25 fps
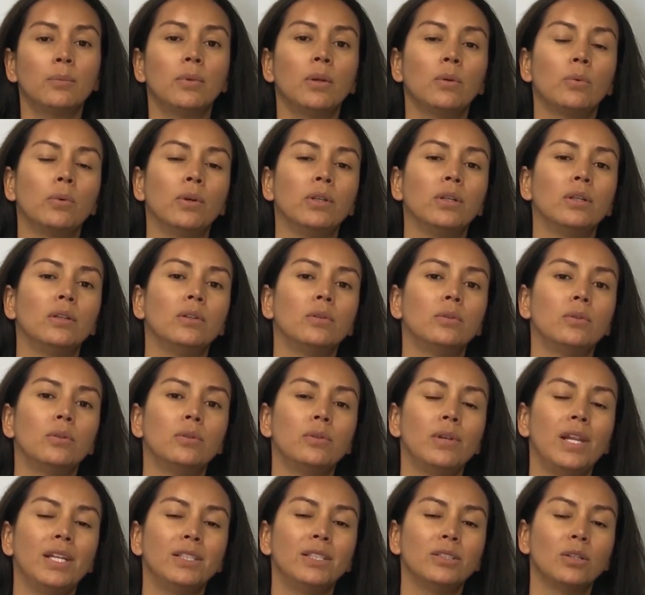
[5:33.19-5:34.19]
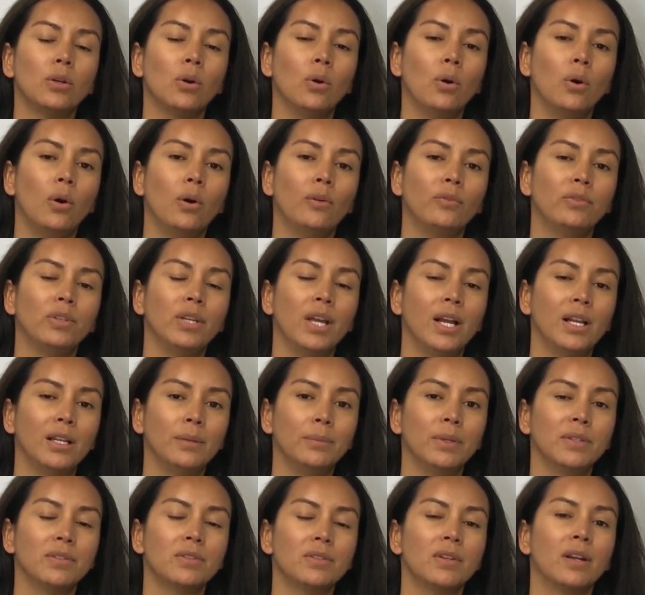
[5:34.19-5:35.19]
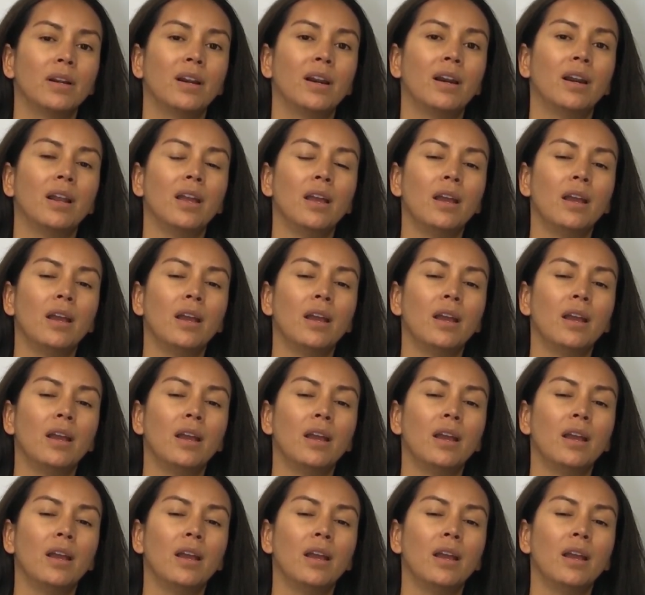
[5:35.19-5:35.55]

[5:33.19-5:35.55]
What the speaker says: We want to let go of the elements that are